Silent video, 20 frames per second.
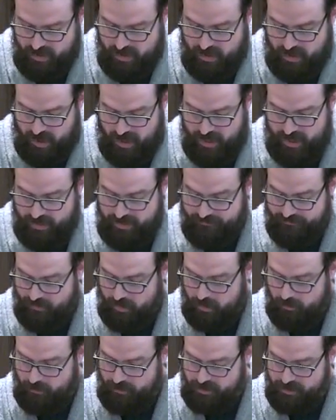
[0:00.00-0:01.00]
I had to
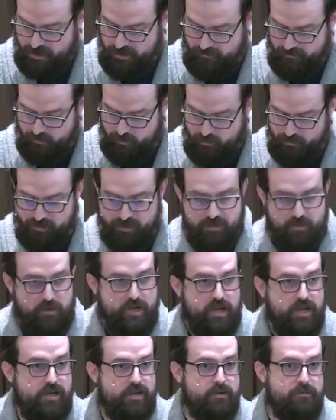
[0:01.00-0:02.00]
follow a set of rules so that
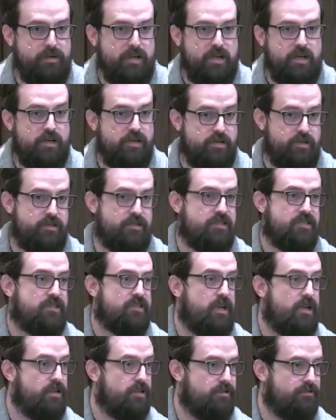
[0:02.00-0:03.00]
I could be a good
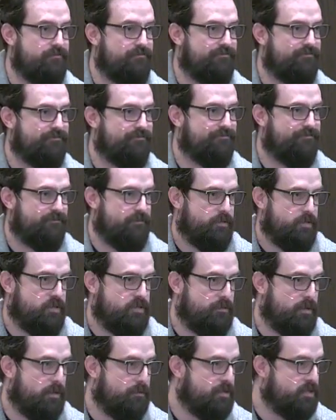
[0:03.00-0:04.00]
son to
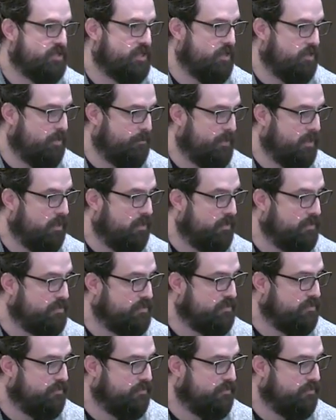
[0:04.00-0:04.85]
my missionary parents.